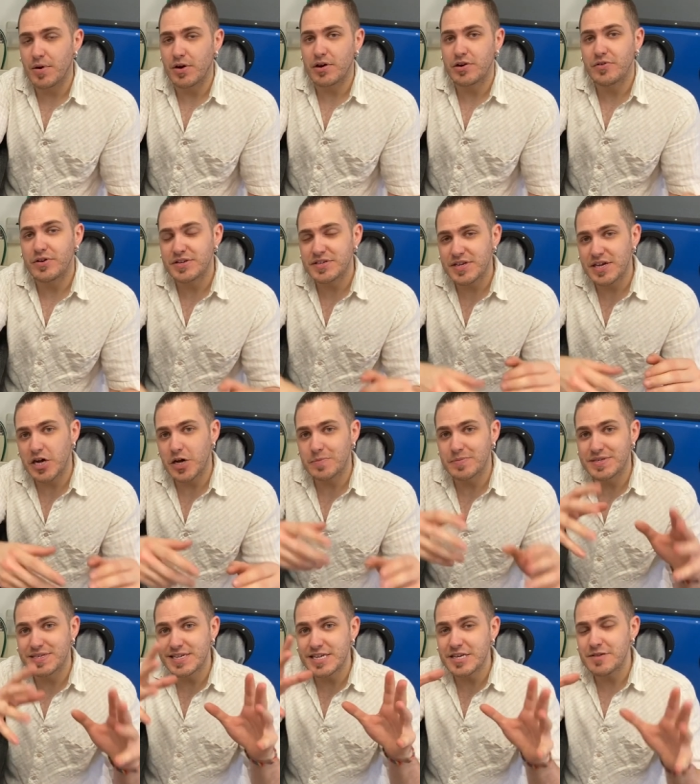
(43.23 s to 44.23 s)
are going to
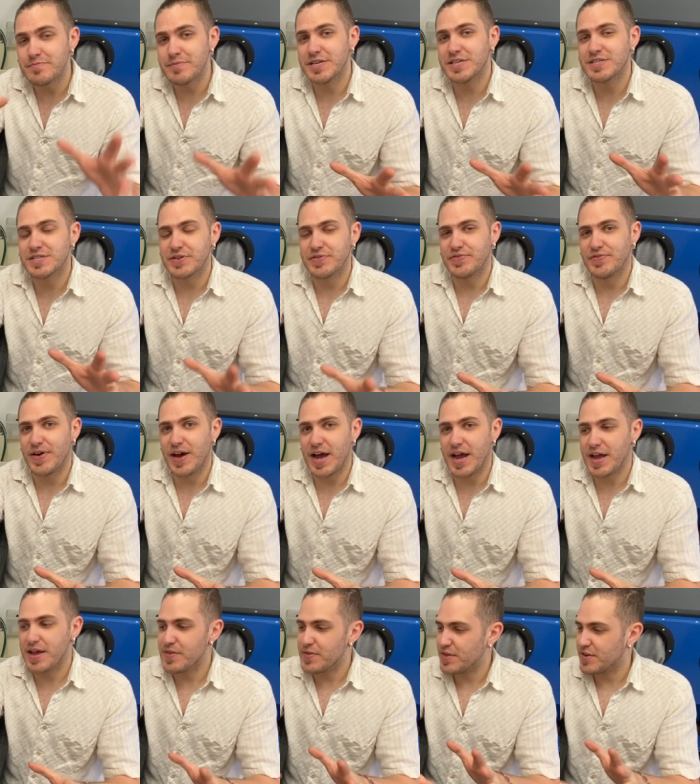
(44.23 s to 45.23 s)
help
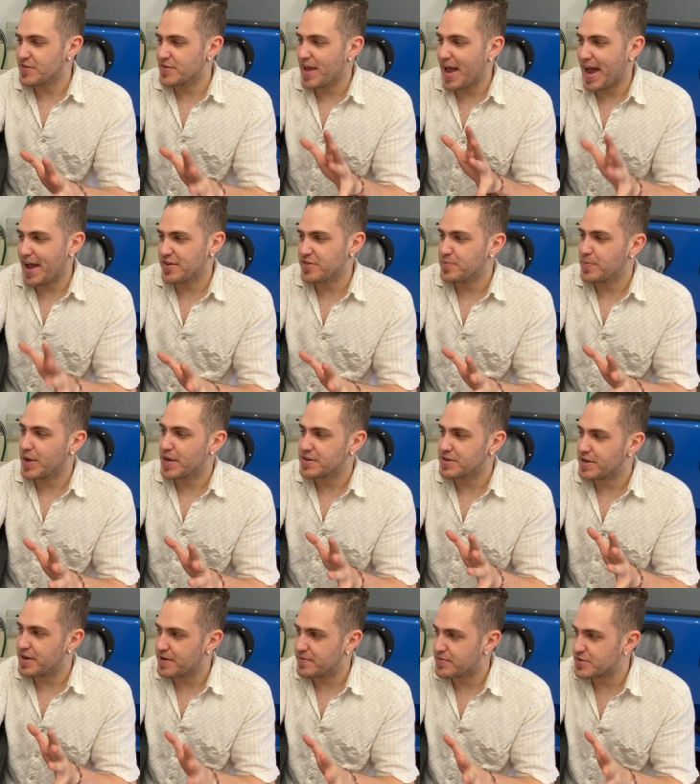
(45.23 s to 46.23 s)
demystify this aspect
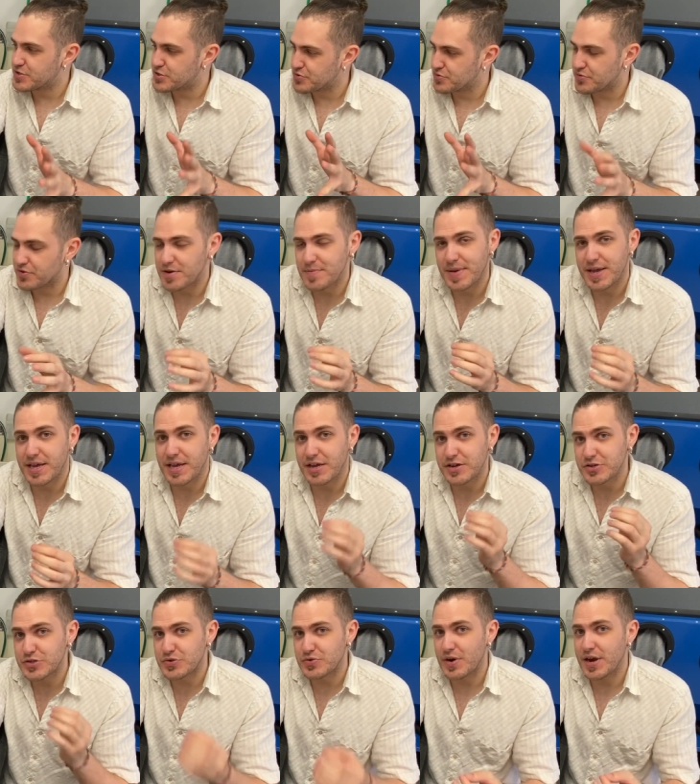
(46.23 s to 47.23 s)
of the jewelry
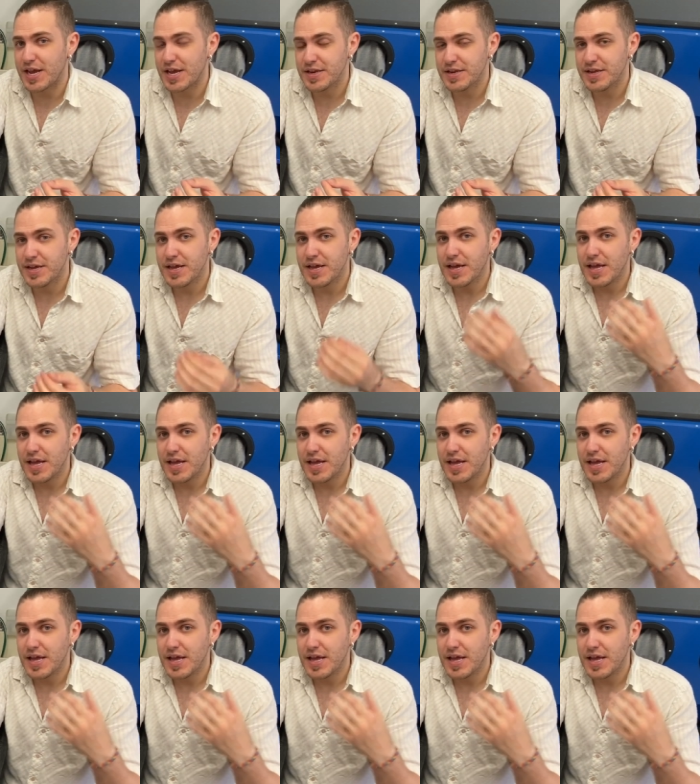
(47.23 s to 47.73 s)
making trade